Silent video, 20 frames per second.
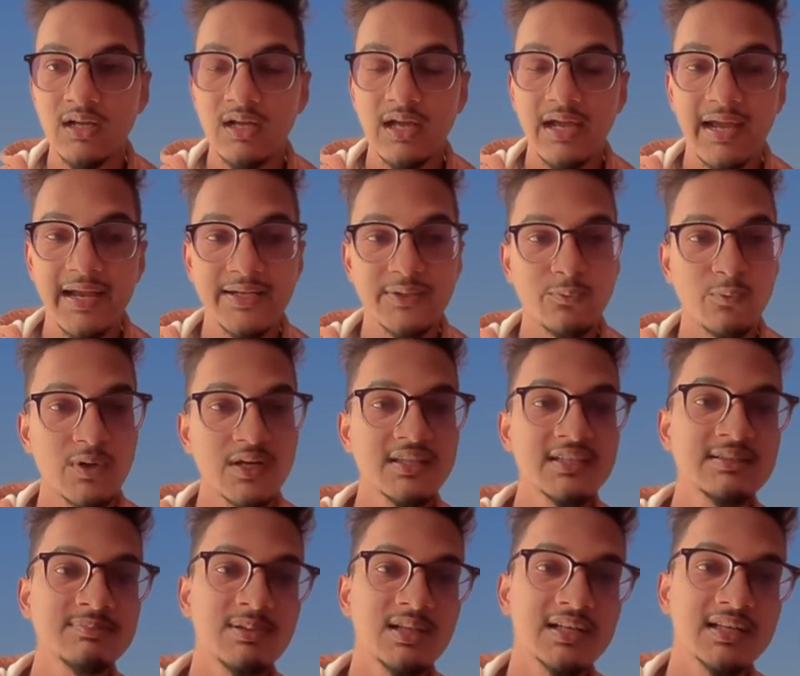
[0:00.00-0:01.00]
And what this
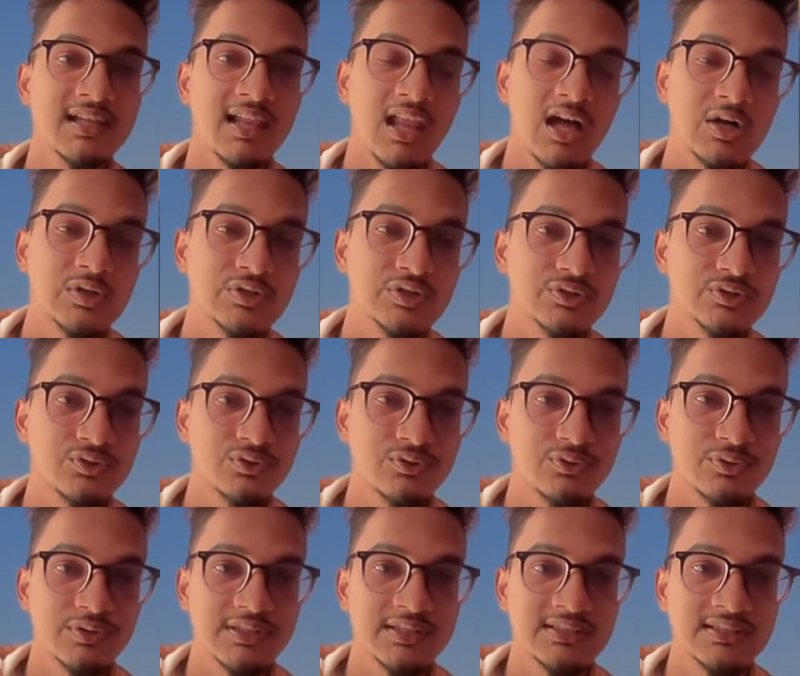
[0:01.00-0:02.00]
plugin allows you to do
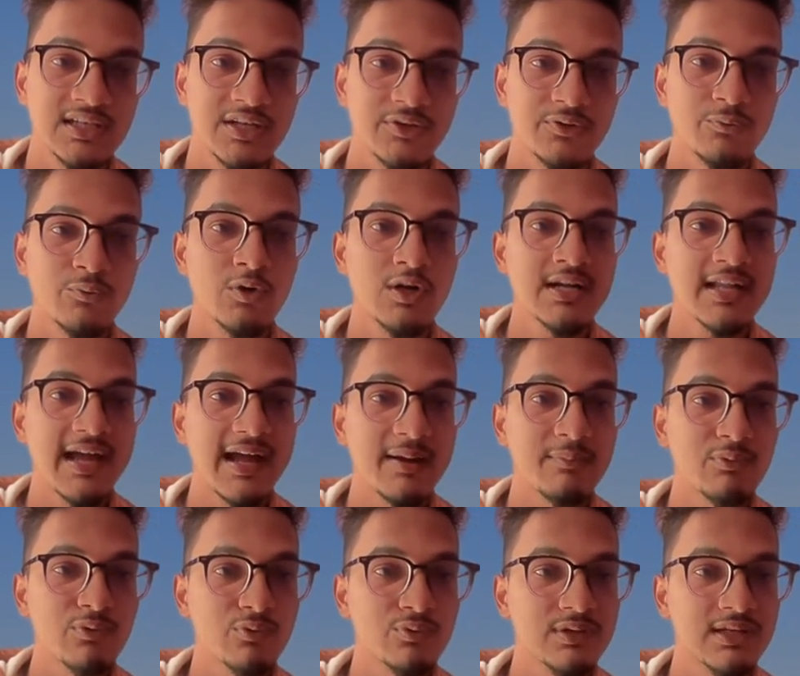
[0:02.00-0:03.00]
is, you won't have
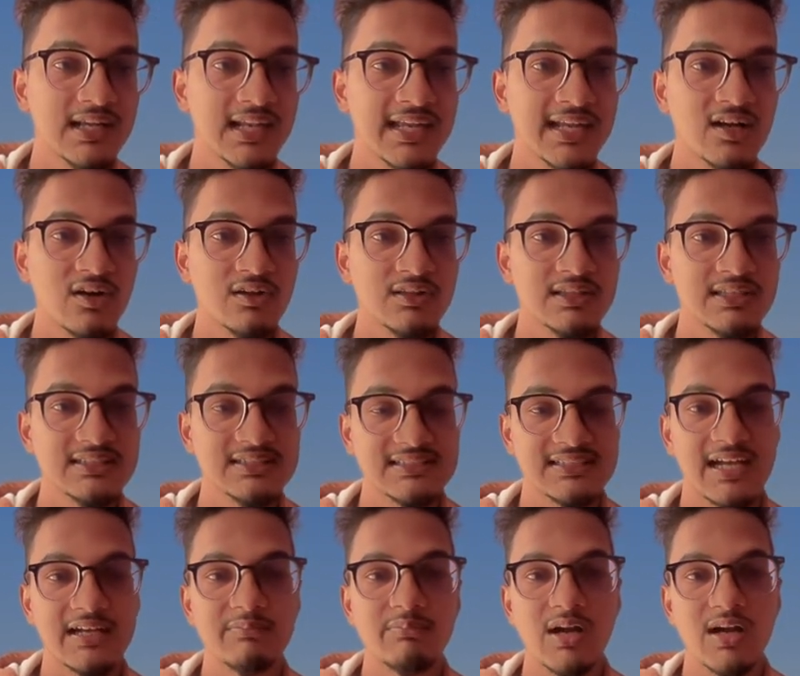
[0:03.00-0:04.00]
to click on this
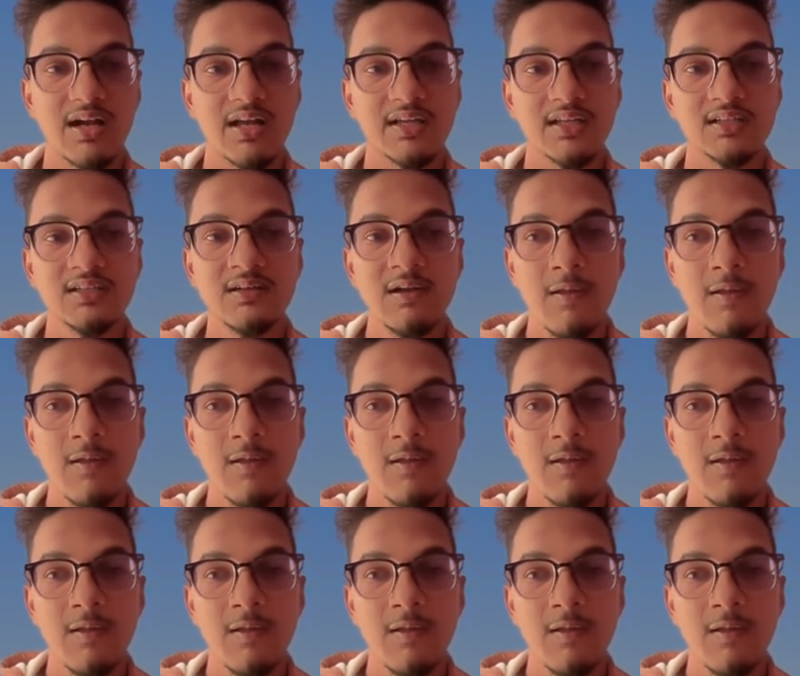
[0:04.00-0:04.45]
sidebar icon